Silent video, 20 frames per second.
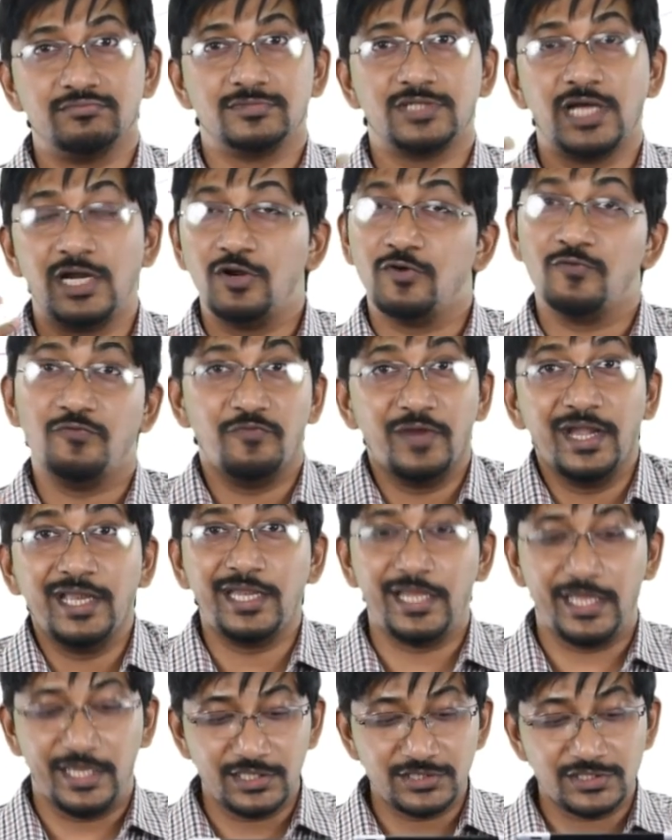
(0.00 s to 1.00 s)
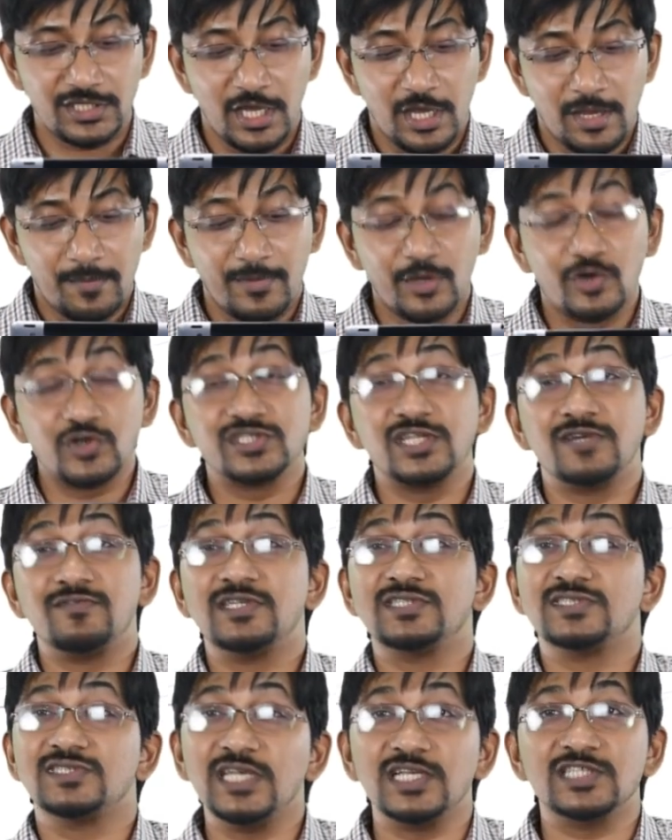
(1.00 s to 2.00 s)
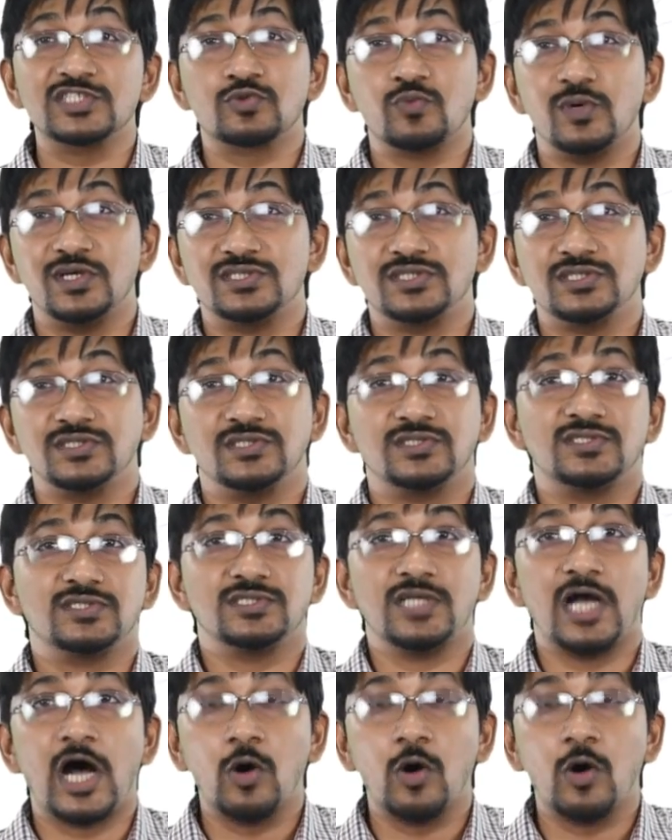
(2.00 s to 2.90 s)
kind of weightage, because there were 6 questions,